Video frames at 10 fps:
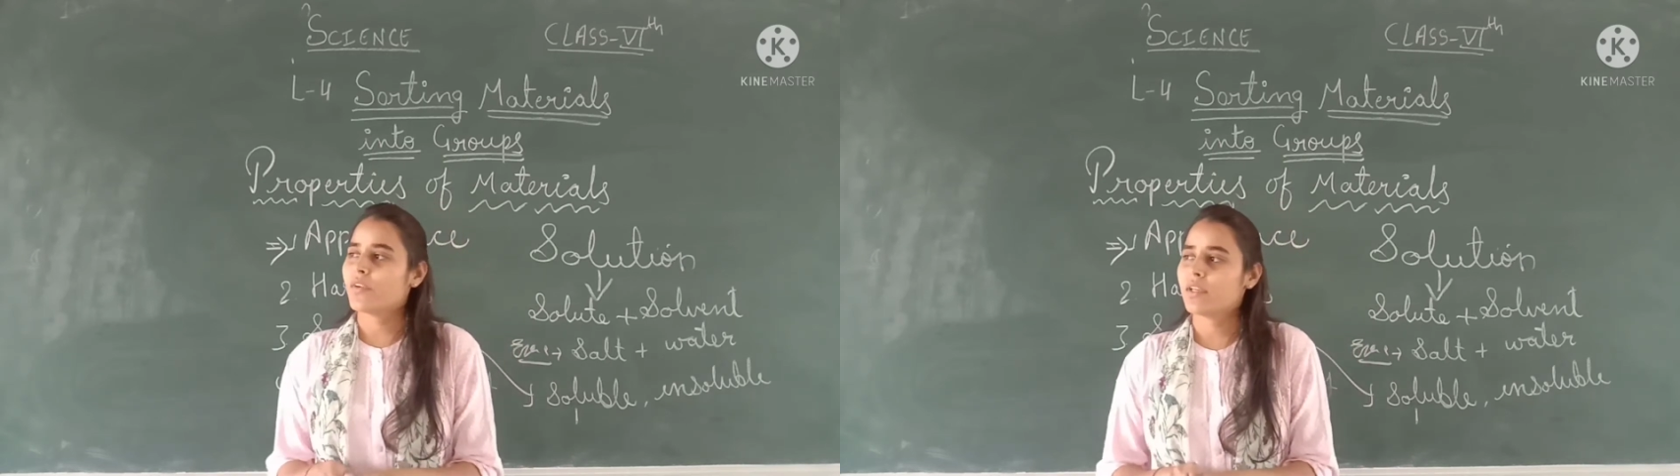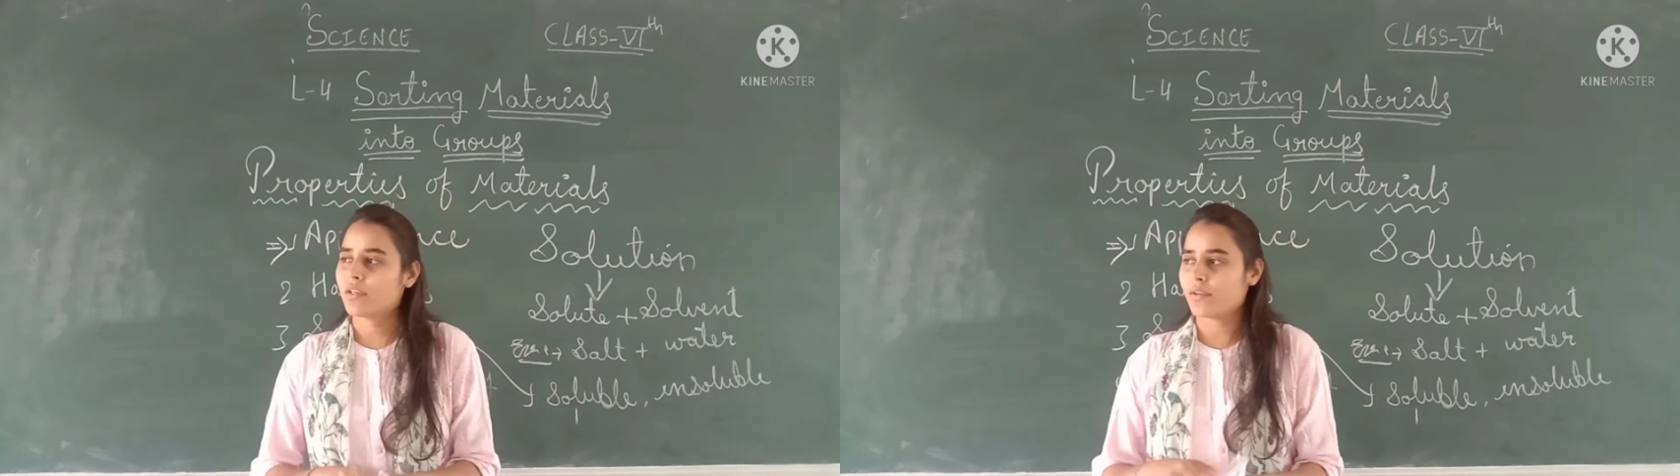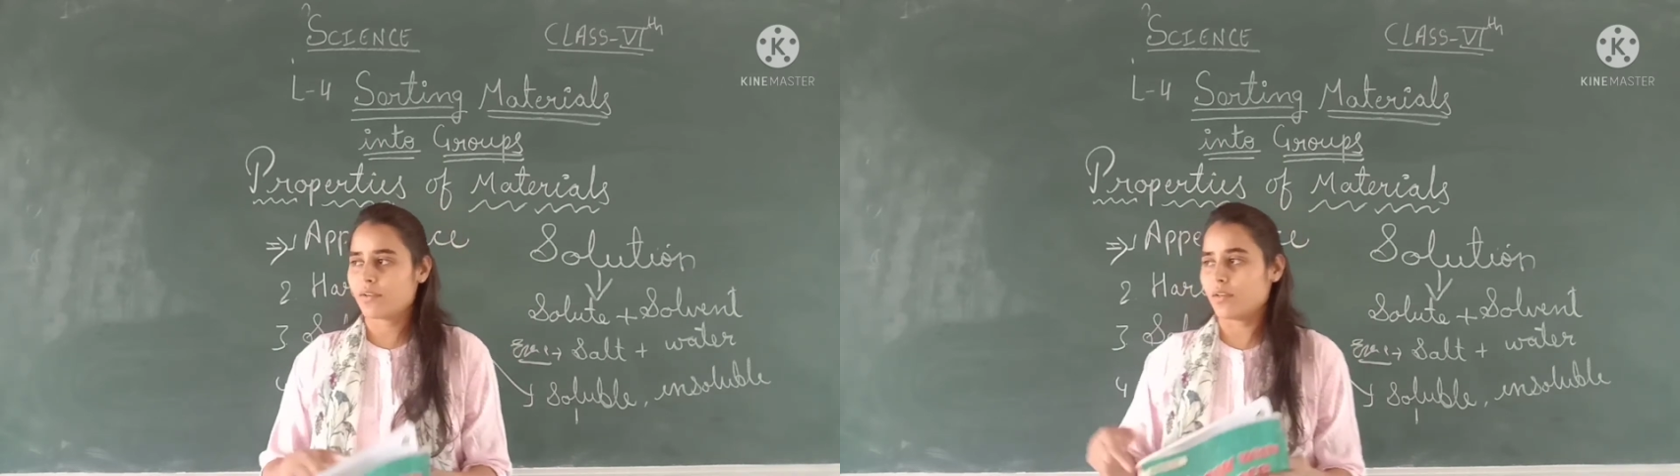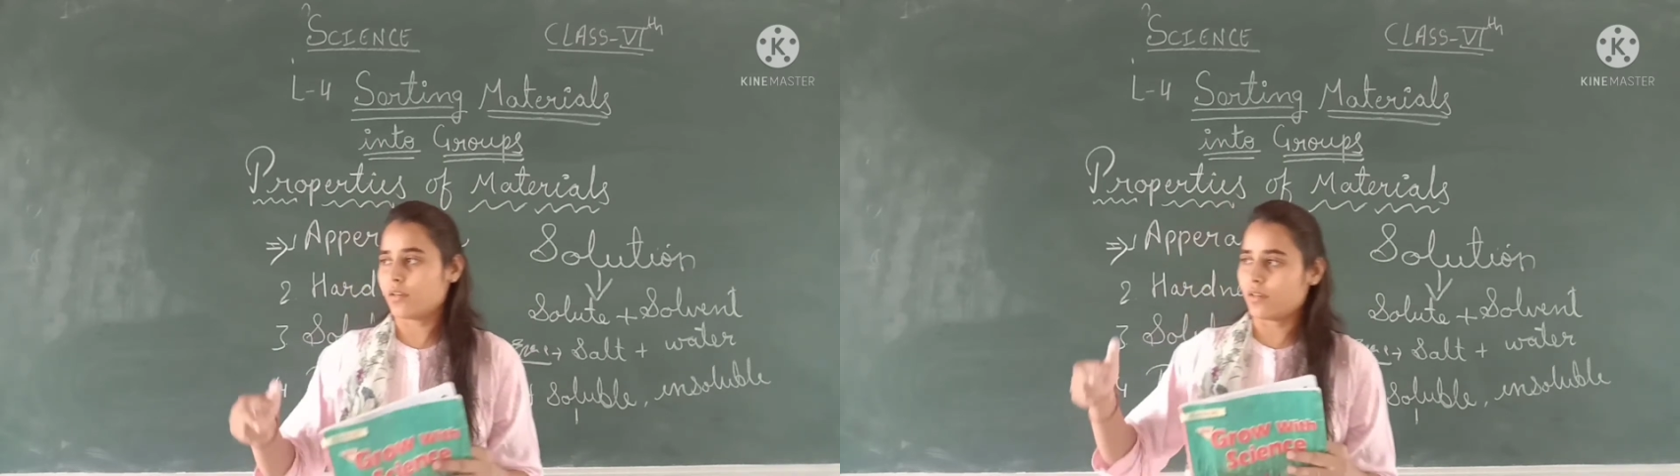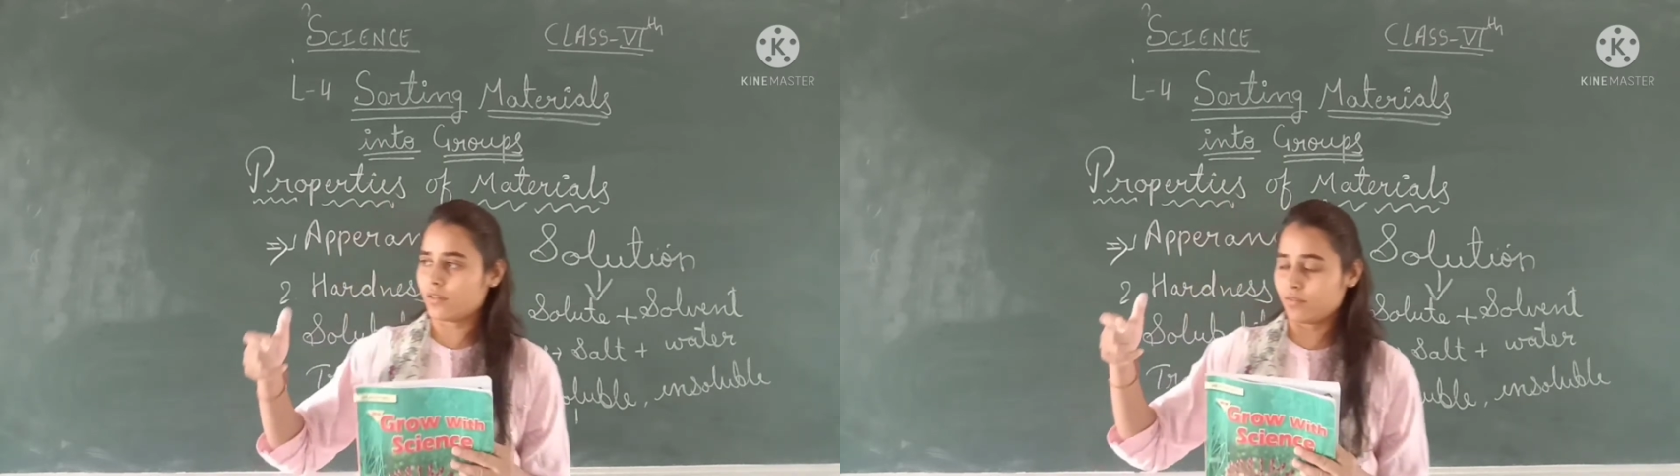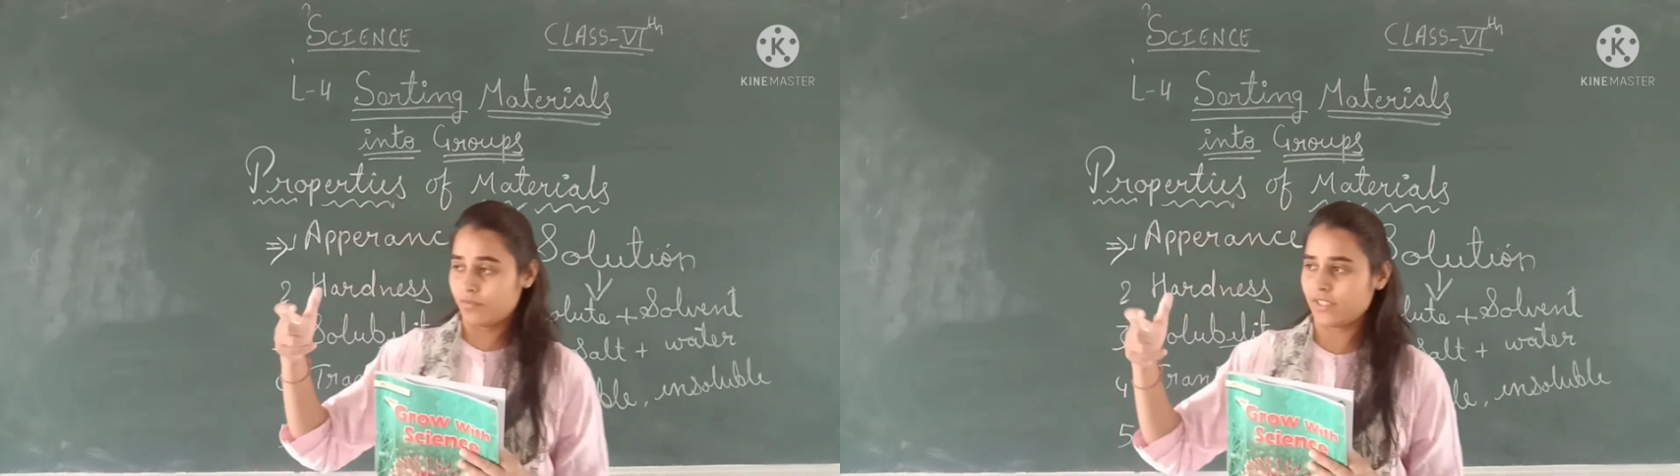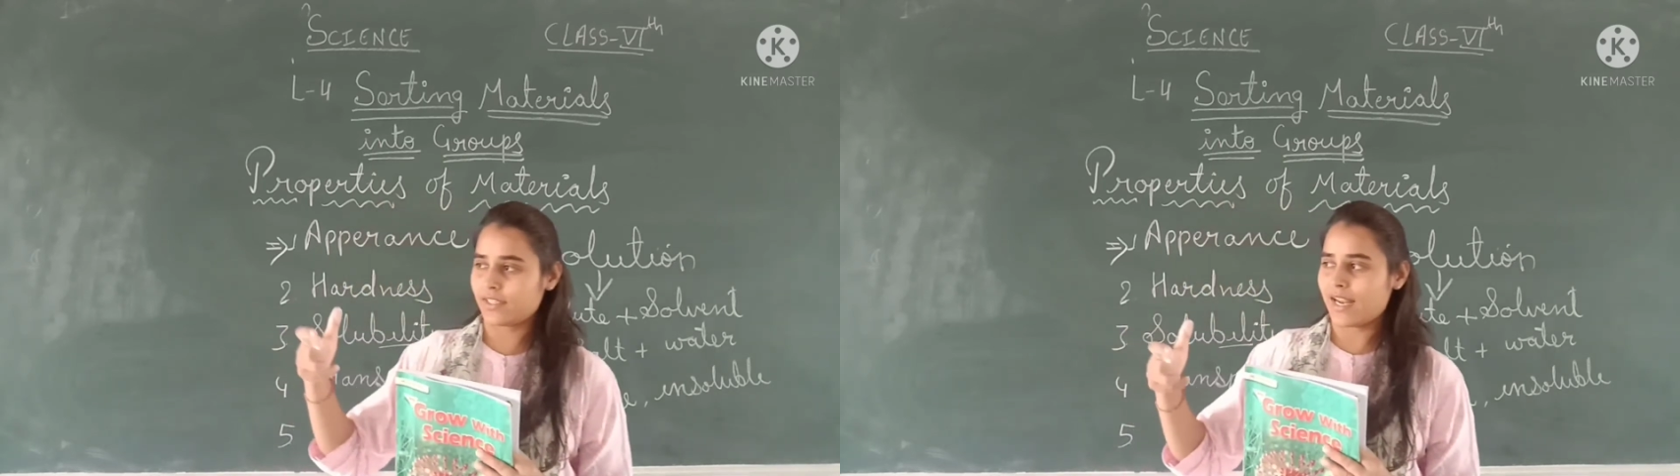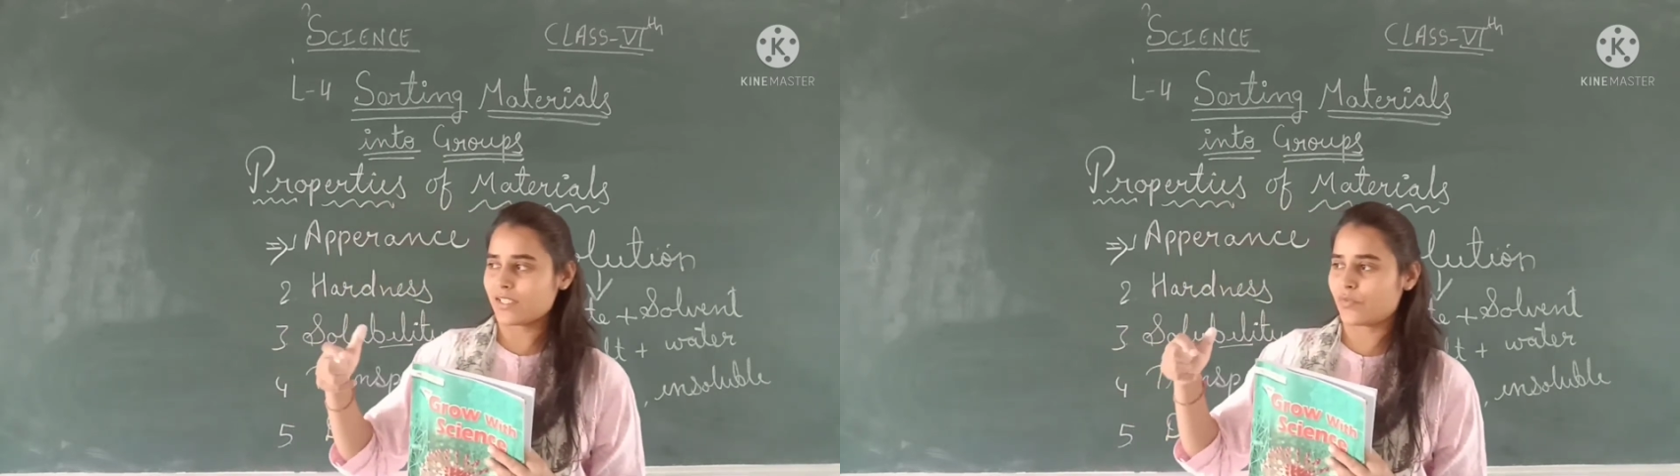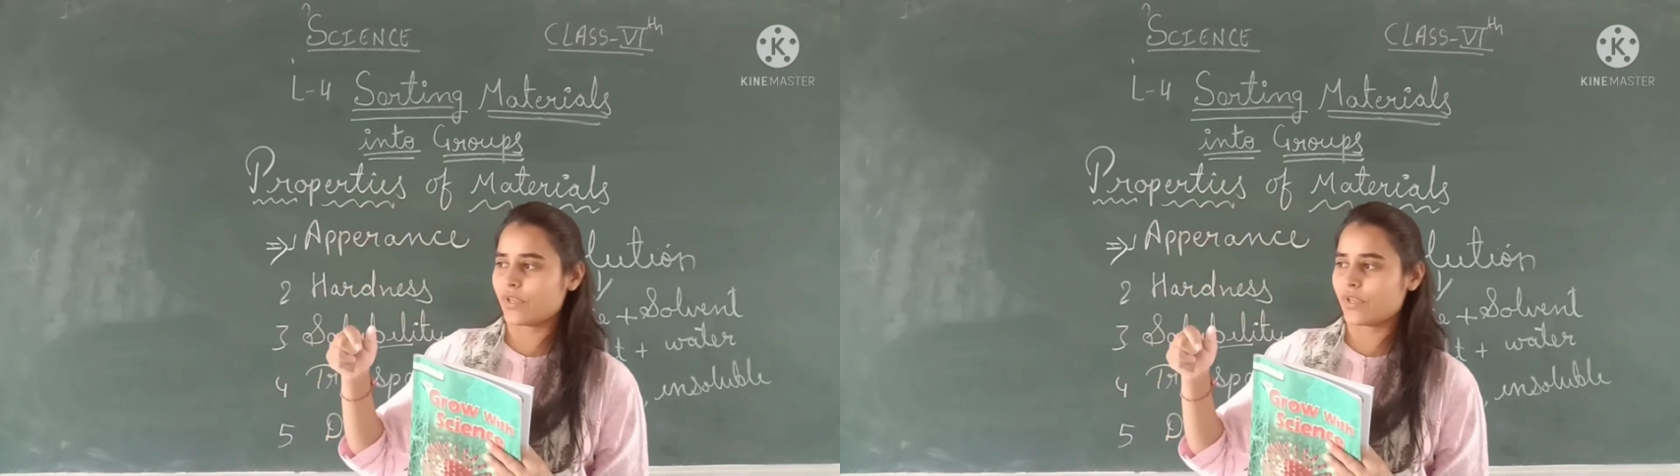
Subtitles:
one glass